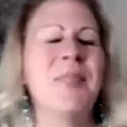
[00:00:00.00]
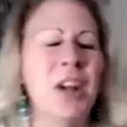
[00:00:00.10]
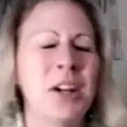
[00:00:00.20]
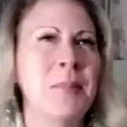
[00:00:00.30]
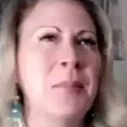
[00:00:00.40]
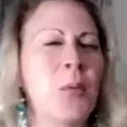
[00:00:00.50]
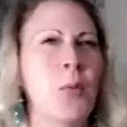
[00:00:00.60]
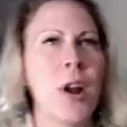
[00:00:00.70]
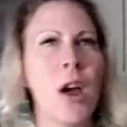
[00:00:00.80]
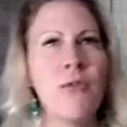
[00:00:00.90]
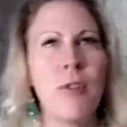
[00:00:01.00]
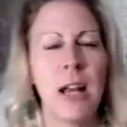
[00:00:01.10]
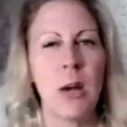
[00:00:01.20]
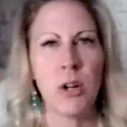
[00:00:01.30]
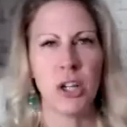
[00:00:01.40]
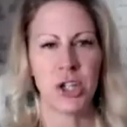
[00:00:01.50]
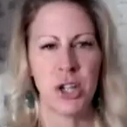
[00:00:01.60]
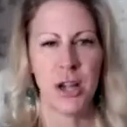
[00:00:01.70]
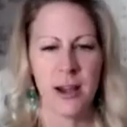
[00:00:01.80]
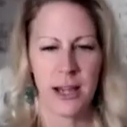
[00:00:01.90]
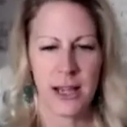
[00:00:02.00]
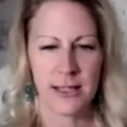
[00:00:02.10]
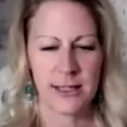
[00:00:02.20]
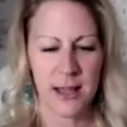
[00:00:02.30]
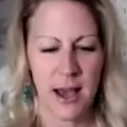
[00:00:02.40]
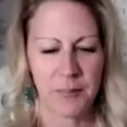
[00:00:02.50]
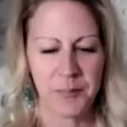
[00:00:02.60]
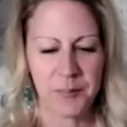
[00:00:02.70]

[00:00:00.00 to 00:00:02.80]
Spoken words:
But what I really want to share is that